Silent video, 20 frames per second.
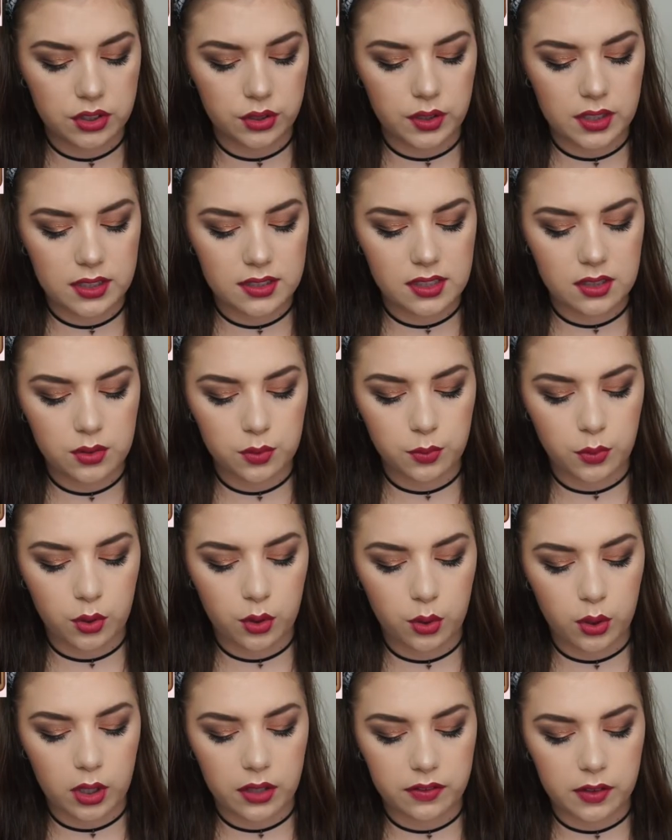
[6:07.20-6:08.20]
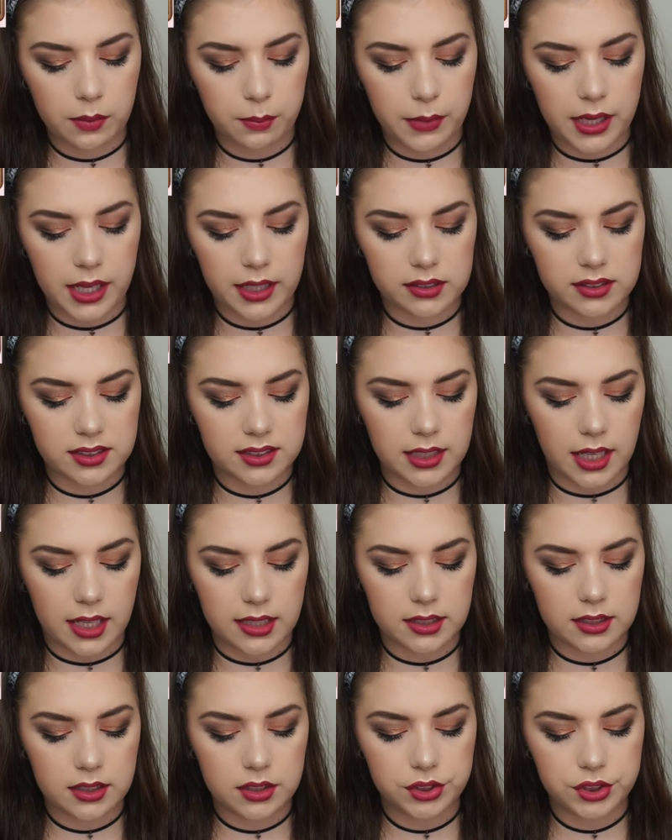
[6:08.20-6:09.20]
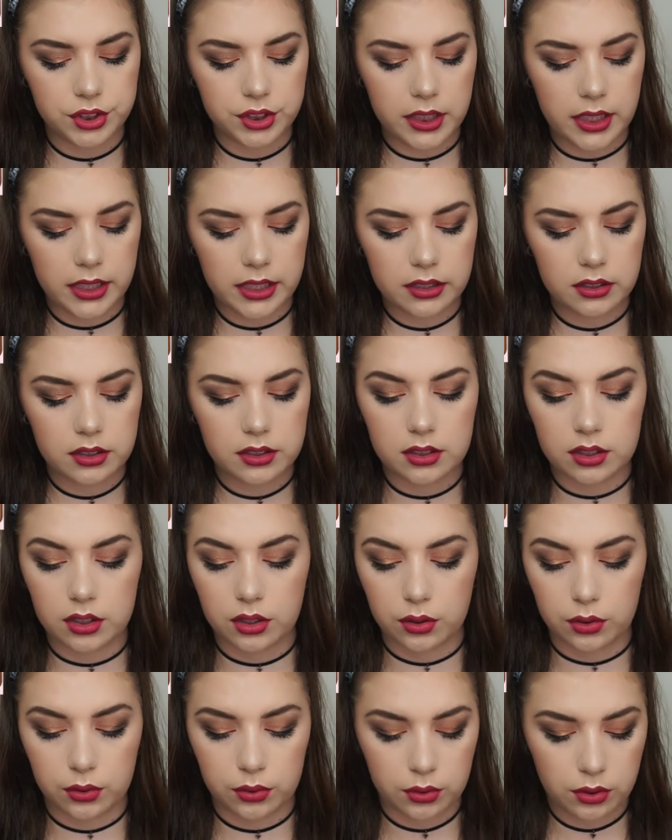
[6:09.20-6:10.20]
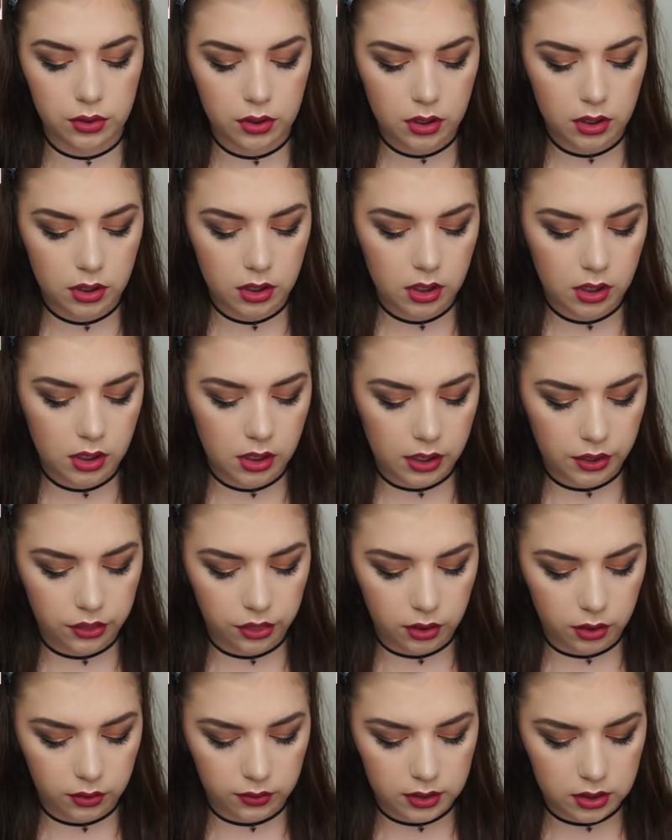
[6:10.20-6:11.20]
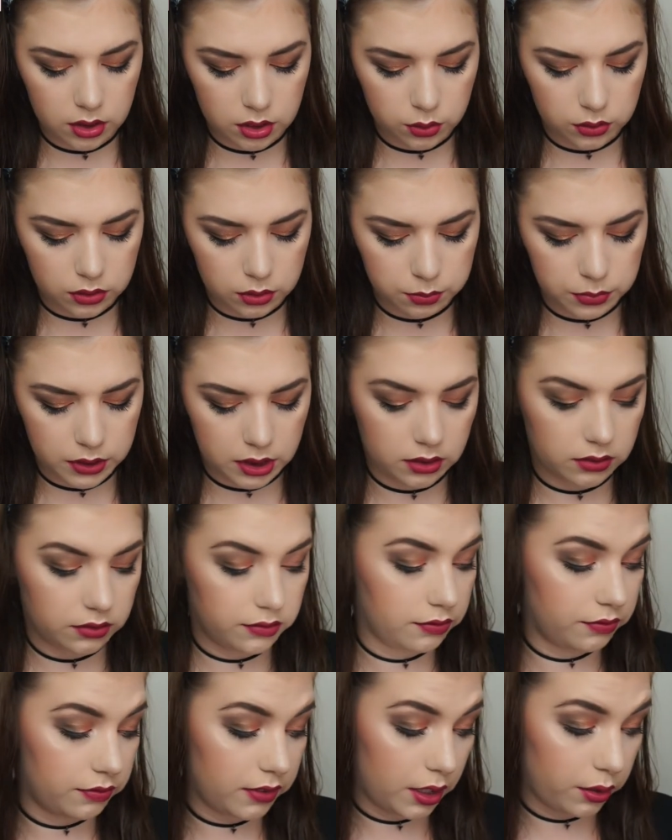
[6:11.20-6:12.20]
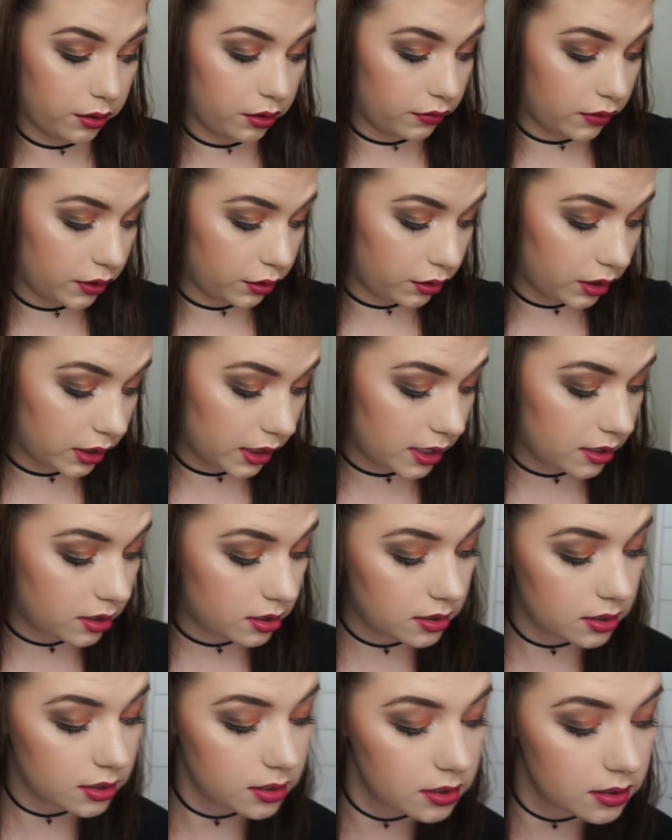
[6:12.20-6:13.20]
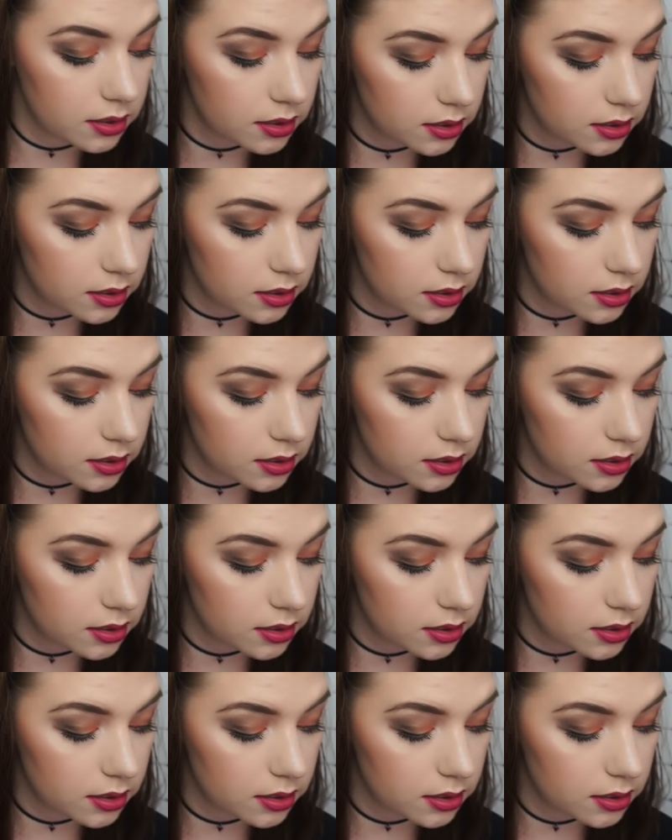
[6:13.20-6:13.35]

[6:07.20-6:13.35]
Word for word: So this is more of a matte satin shade, so I thought this would be very, very nice.